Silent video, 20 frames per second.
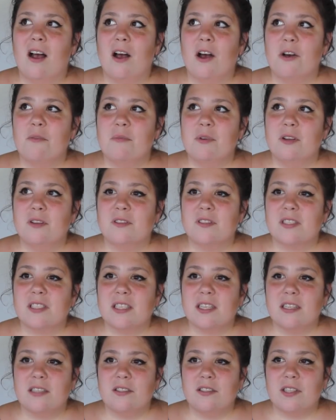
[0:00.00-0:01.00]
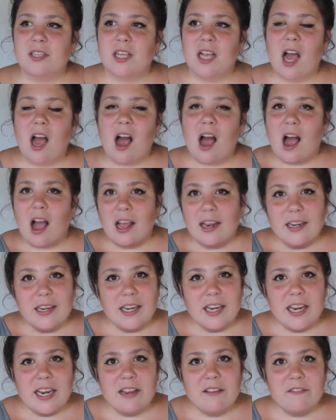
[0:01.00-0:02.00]
almost
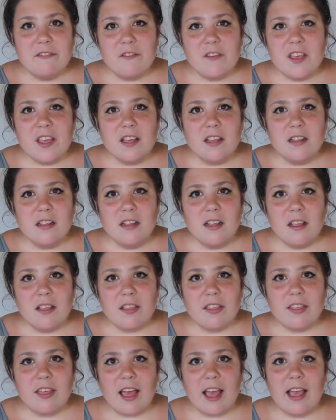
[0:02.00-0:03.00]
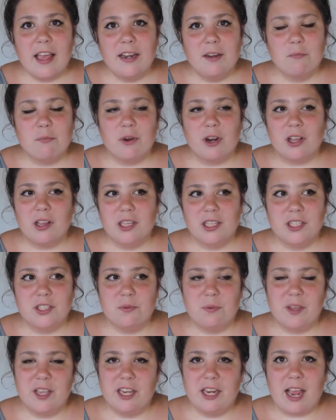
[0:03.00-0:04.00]
cottony feel that Brooklyn
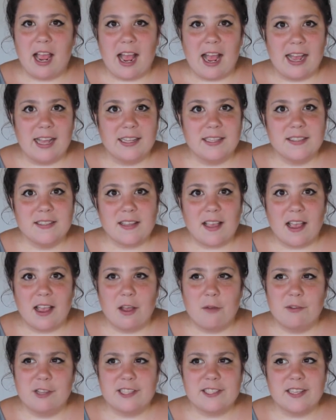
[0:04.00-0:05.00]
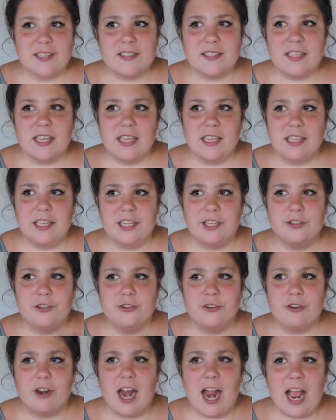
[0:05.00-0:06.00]
Tweed has. It's a slightly
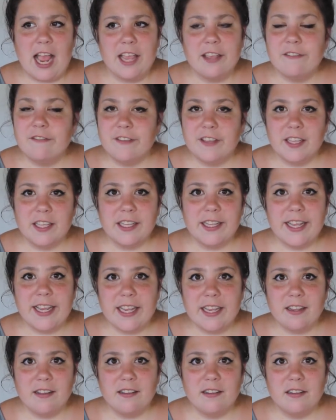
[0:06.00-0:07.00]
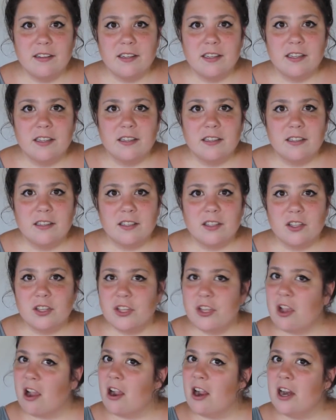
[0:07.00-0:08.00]
dry feeling
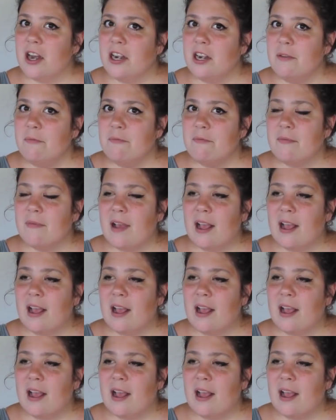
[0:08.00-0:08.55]
yarn.